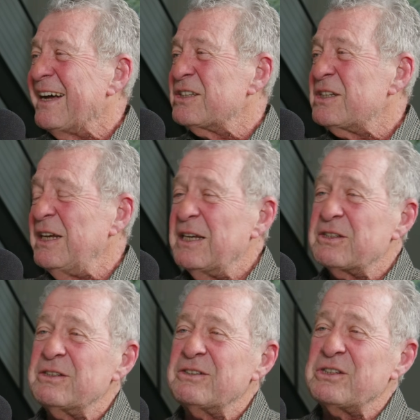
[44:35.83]

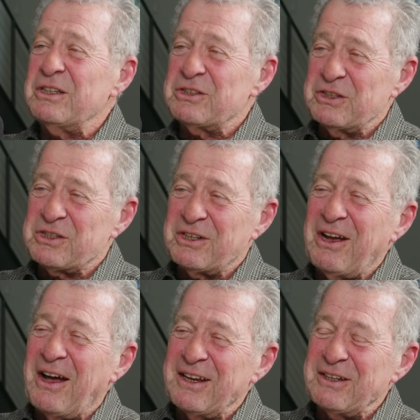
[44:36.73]
she has just
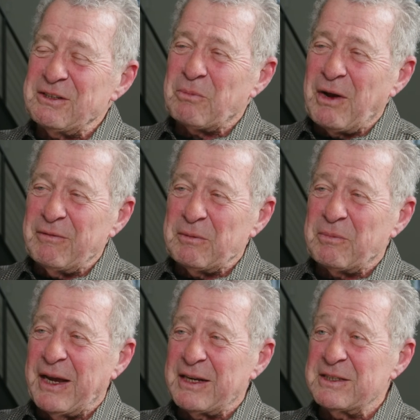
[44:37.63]
gone into private
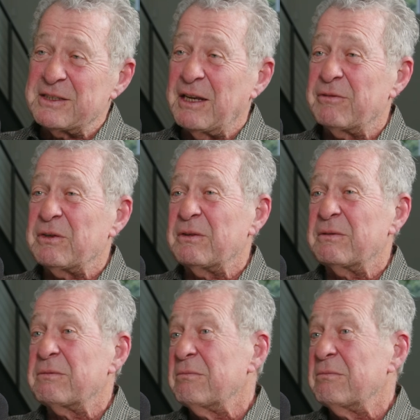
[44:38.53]
practice after